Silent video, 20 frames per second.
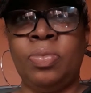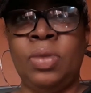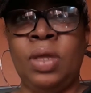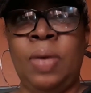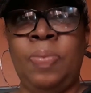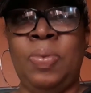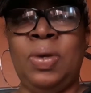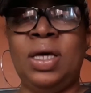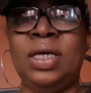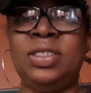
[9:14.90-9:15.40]

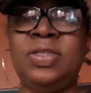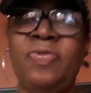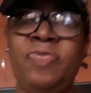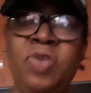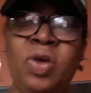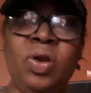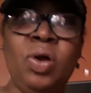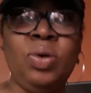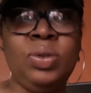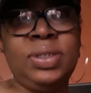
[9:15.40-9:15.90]
Because if
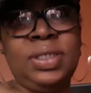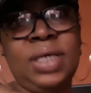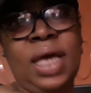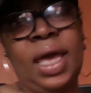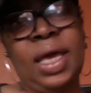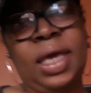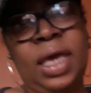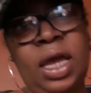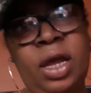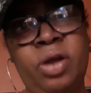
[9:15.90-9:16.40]
you don't
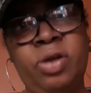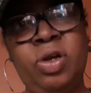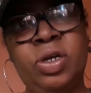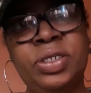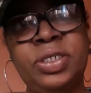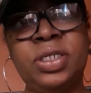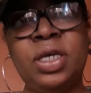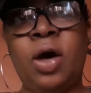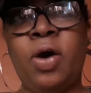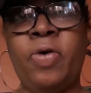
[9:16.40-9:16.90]
take care of
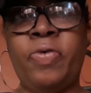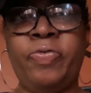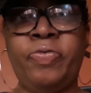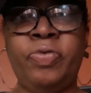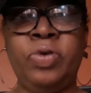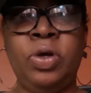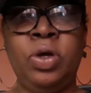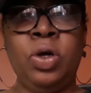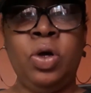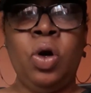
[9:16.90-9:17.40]
yourself,
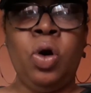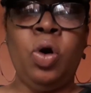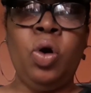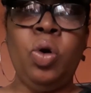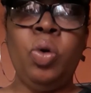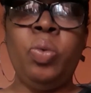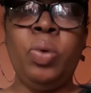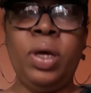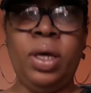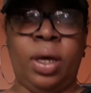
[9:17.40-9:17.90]

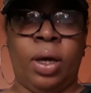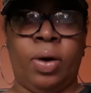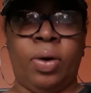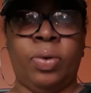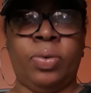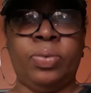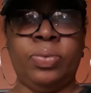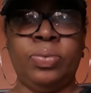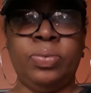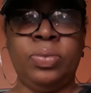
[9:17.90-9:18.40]
who will?
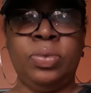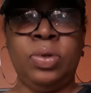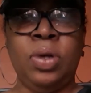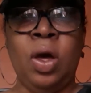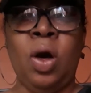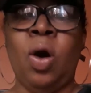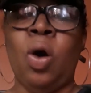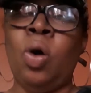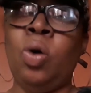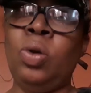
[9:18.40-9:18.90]

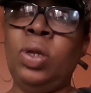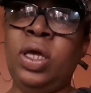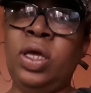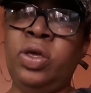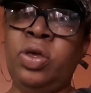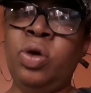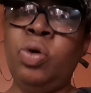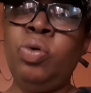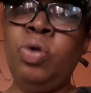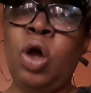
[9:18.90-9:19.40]
Only
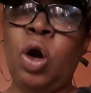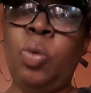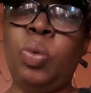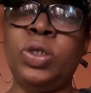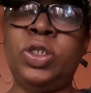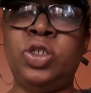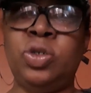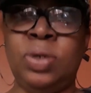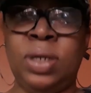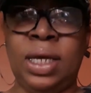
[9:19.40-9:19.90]
you know
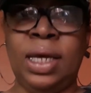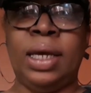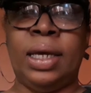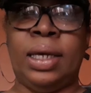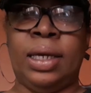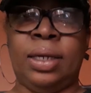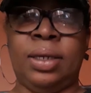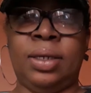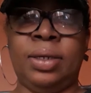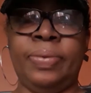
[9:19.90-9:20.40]
what you
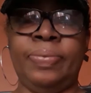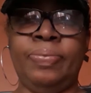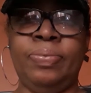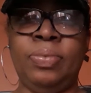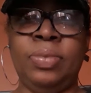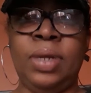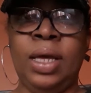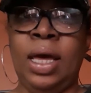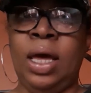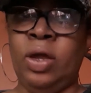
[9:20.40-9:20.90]
need.
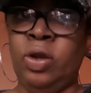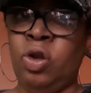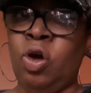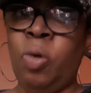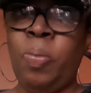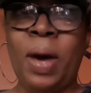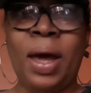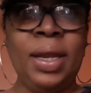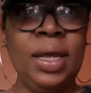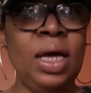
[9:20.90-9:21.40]

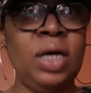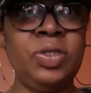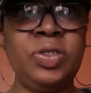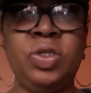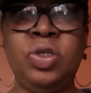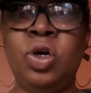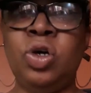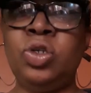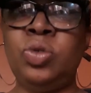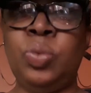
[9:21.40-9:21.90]
Nobody else
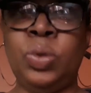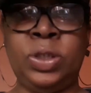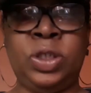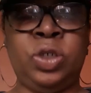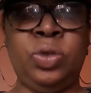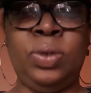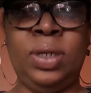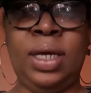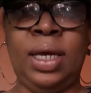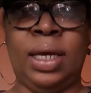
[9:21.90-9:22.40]
knows what
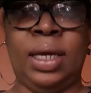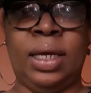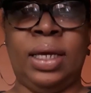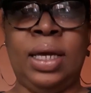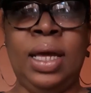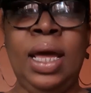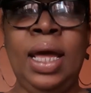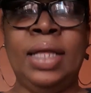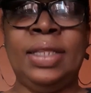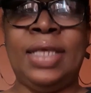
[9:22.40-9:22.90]
you need.
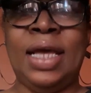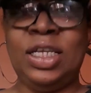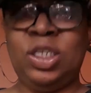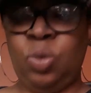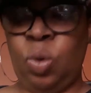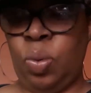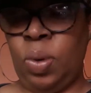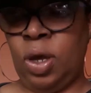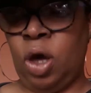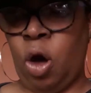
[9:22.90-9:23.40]
That's
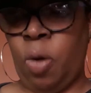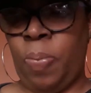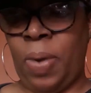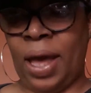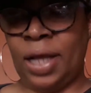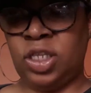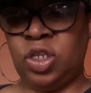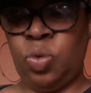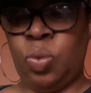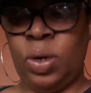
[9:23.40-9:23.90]
when we go
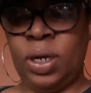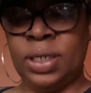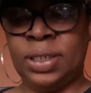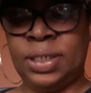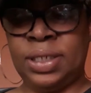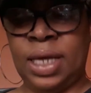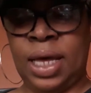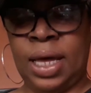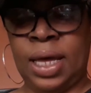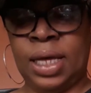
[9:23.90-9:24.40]
back to where it
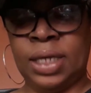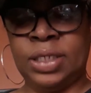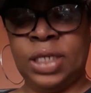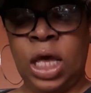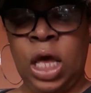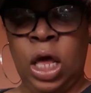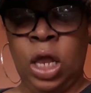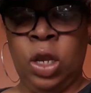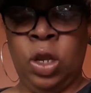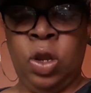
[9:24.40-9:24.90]
says,
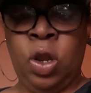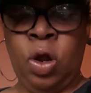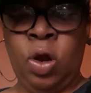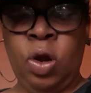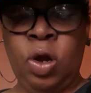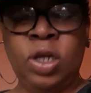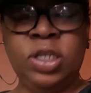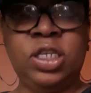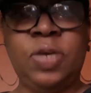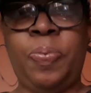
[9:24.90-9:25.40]

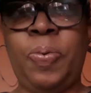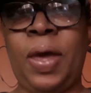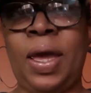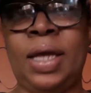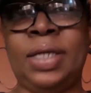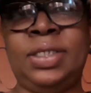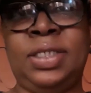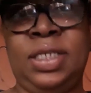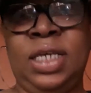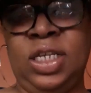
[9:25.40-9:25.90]
learn to pay
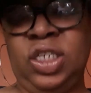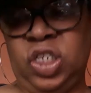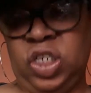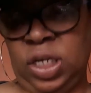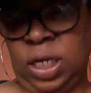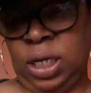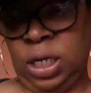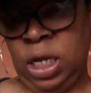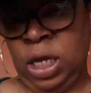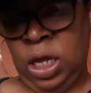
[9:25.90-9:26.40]

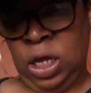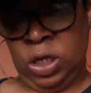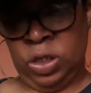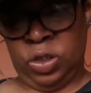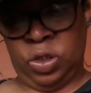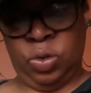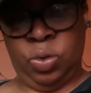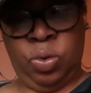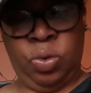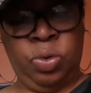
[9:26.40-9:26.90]
attention
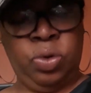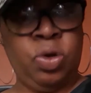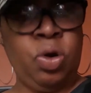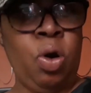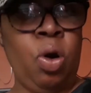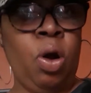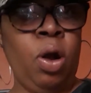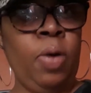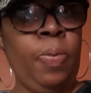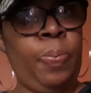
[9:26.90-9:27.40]
to
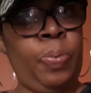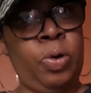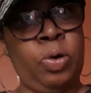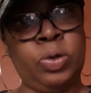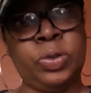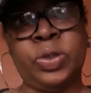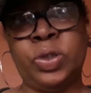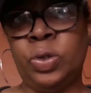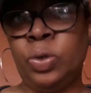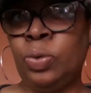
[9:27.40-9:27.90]
your
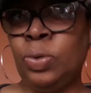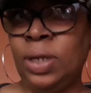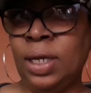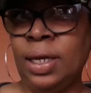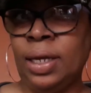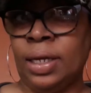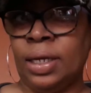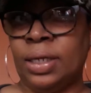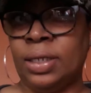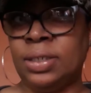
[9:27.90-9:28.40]
personal
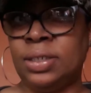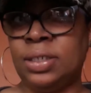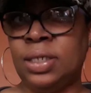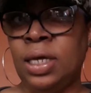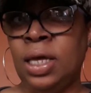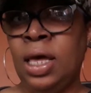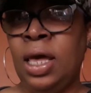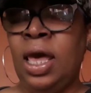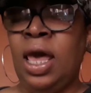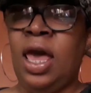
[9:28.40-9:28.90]
needs.
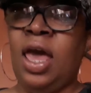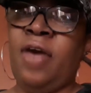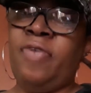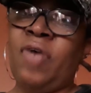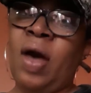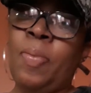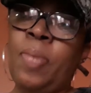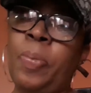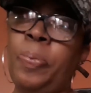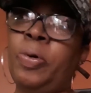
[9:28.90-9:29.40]
If
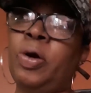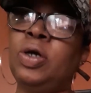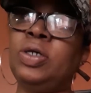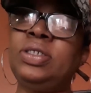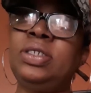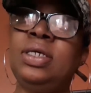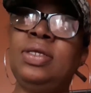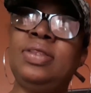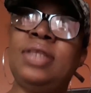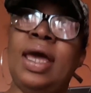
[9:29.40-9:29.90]
I'm a
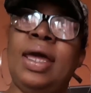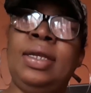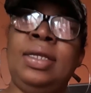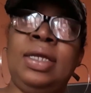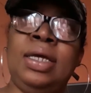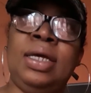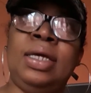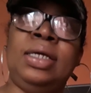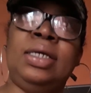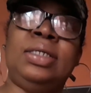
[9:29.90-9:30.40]
person that
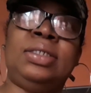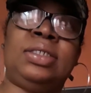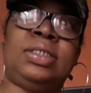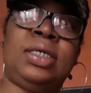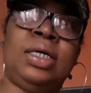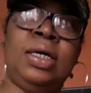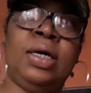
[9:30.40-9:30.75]
needs